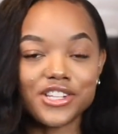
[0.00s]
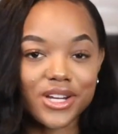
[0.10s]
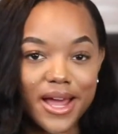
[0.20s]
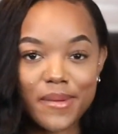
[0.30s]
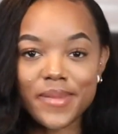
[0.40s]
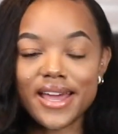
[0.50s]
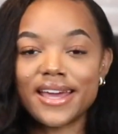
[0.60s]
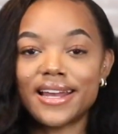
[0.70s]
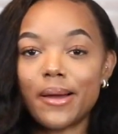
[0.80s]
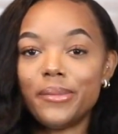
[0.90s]
H&M
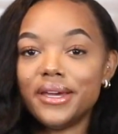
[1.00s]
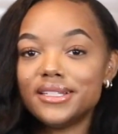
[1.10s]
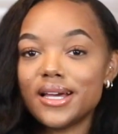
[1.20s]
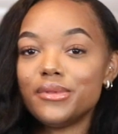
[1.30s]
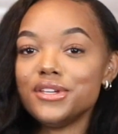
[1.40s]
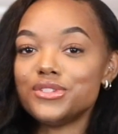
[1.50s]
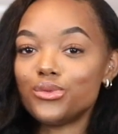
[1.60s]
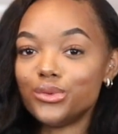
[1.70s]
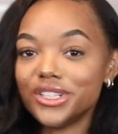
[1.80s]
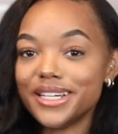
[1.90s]
and I picked up these
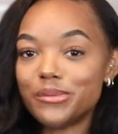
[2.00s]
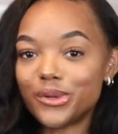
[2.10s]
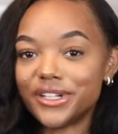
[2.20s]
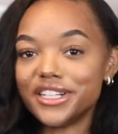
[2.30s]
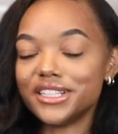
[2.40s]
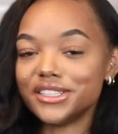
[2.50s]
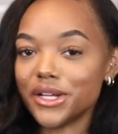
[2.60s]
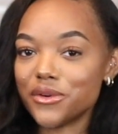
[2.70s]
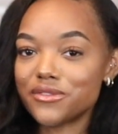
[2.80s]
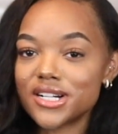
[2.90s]
really pretty
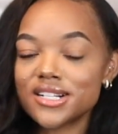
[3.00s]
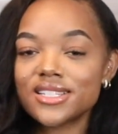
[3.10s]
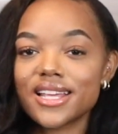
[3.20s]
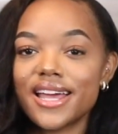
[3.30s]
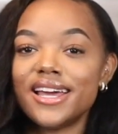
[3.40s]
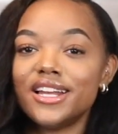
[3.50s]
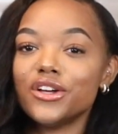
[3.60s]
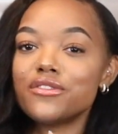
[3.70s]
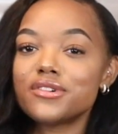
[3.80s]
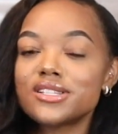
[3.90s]
loafers, and
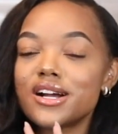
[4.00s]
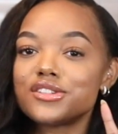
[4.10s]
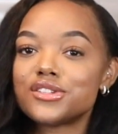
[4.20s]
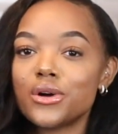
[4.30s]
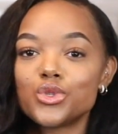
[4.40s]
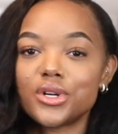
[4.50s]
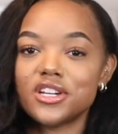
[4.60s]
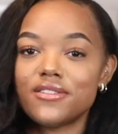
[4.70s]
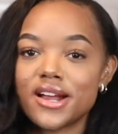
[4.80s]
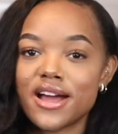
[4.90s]
loafers are so
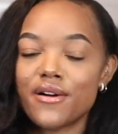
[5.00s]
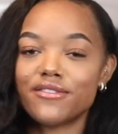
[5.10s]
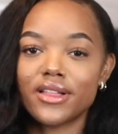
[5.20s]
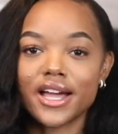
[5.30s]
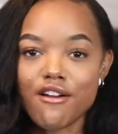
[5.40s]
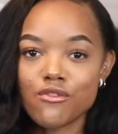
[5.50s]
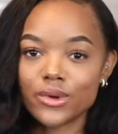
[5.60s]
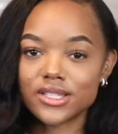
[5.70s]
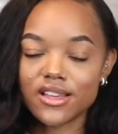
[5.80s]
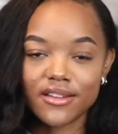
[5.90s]
trendy right now. I feel like
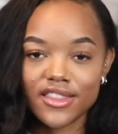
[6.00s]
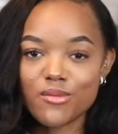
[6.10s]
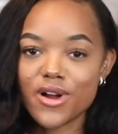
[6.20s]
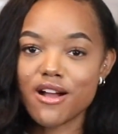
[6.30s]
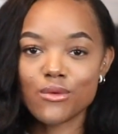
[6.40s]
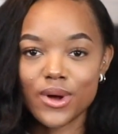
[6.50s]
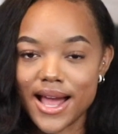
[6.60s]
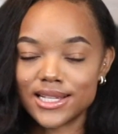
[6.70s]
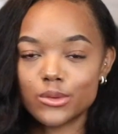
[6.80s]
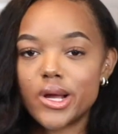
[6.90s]
everyone's selling them or everyone
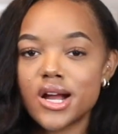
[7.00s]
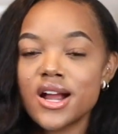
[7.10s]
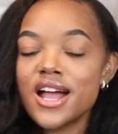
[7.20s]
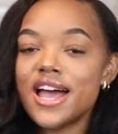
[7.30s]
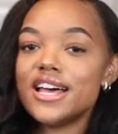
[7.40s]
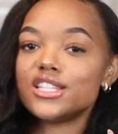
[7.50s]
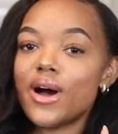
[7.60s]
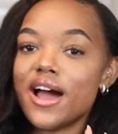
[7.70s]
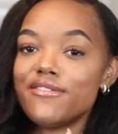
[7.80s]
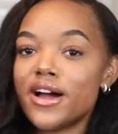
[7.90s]
has a pair. So
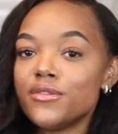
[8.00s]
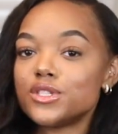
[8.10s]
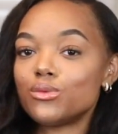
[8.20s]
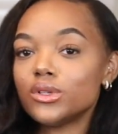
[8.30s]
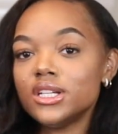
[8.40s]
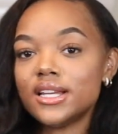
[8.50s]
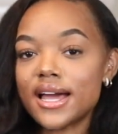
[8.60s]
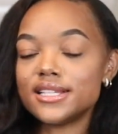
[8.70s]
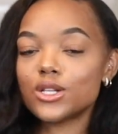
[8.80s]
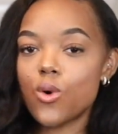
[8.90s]
I found this really
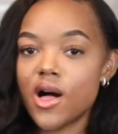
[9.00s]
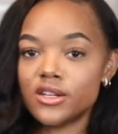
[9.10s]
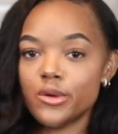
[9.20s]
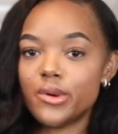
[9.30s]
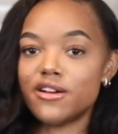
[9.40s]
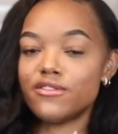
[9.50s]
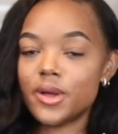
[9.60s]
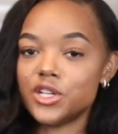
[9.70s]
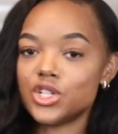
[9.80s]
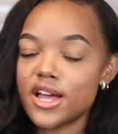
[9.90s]
nice quality pair from
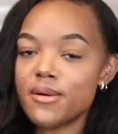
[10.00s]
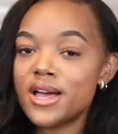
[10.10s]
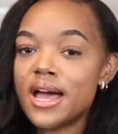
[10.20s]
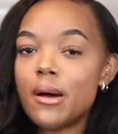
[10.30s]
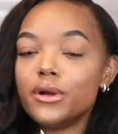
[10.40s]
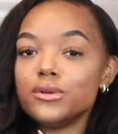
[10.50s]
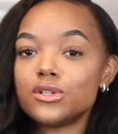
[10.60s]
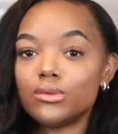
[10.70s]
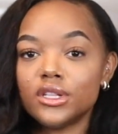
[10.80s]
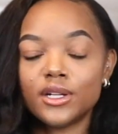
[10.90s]
H&M, but it was
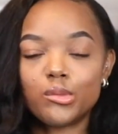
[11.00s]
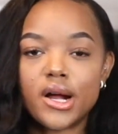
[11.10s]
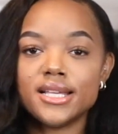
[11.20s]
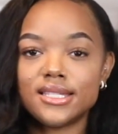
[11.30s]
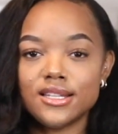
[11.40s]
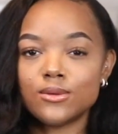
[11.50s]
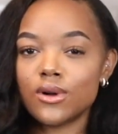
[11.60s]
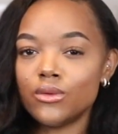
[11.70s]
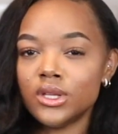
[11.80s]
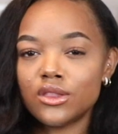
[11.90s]
a really good price. These were
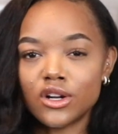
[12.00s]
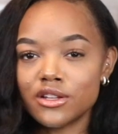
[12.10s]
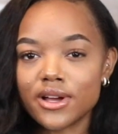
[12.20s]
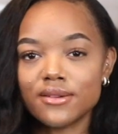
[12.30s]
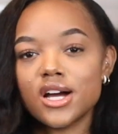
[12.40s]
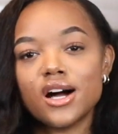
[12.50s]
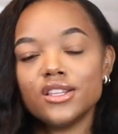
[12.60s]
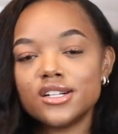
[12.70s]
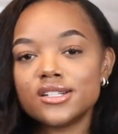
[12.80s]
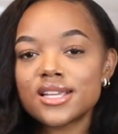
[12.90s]
only
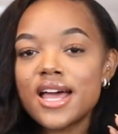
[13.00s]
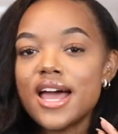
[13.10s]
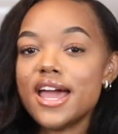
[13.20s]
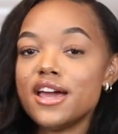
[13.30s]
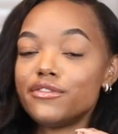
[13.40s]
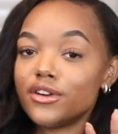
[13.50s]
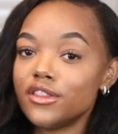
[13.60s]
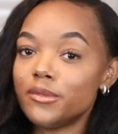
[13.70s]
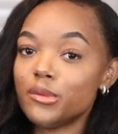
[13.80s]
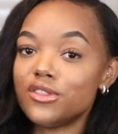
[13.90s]
$35, and for
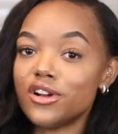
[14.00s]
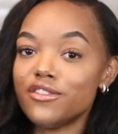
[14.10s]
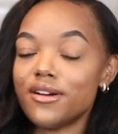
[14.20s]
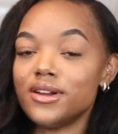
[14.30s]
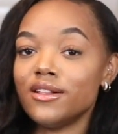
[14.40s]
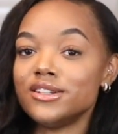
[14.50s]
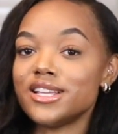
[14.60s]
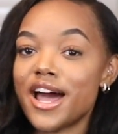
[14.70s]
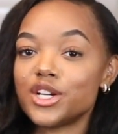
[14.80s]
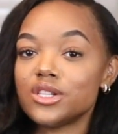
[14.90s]
them to be $35, they
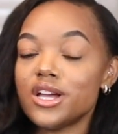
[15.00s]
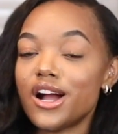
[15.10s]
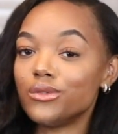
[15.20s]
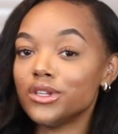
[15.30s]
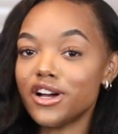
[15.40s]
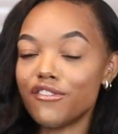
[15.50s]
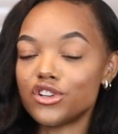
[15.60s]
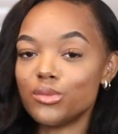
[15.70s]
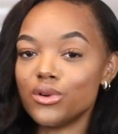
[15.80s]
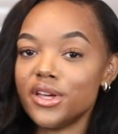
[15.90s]
actually are really
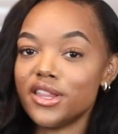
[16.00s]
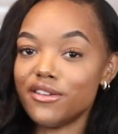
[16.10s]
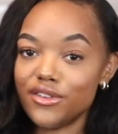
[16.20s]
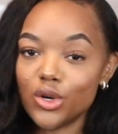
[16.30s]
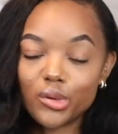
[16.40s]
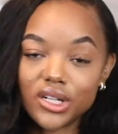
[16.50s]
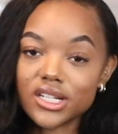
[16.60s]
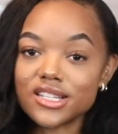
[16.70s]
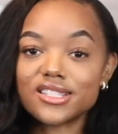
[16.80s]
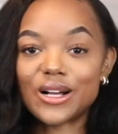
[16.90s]
comfortable and they feel pretty
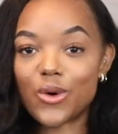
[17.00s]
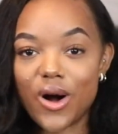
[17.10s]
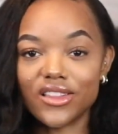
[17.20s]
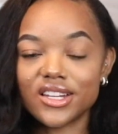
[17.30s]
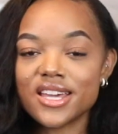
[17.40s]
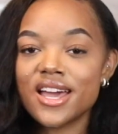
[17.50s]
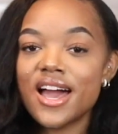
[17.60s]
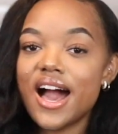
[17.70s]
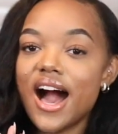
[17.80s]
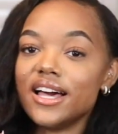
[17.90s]
decent quality.
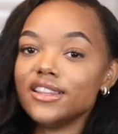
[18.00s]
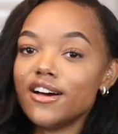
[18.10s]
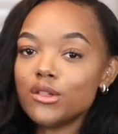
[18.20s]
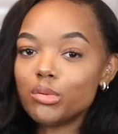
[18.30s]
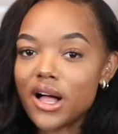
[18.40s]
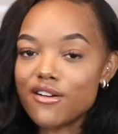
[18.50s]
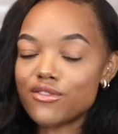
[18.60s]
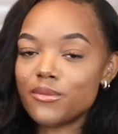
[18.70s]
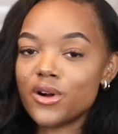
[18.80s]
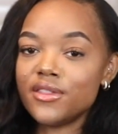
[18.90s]
I love the
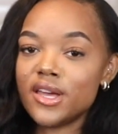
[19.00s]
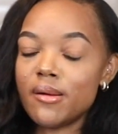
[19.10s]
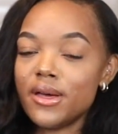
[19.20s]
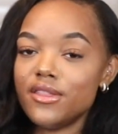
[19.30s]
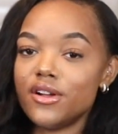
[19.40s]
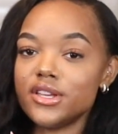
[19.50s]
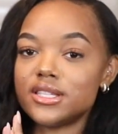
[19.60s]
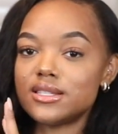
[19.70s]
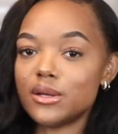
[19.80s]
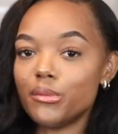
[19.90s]
platform on them. They're this
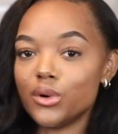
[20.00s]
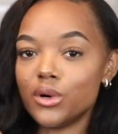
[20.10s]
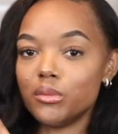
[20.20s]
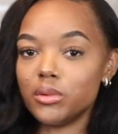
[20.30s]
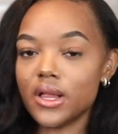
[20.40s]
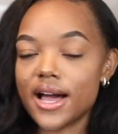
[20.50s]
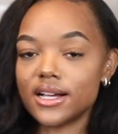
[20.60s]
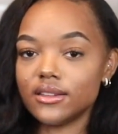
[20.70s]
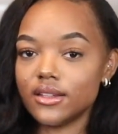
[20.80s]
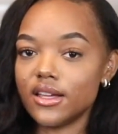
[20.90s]
simple black
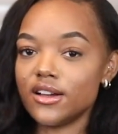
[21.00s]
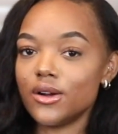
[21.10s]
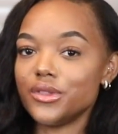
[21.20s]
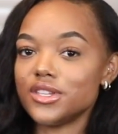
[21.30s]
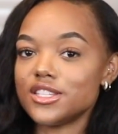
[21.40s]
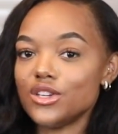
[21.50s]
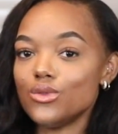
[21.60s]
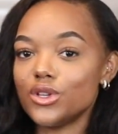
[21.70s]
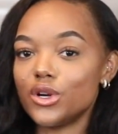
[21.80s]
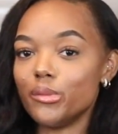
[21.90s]
leather with this
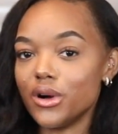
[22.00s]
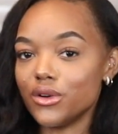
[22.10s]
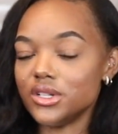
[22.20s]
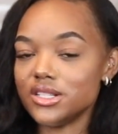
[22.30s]
cute little buckle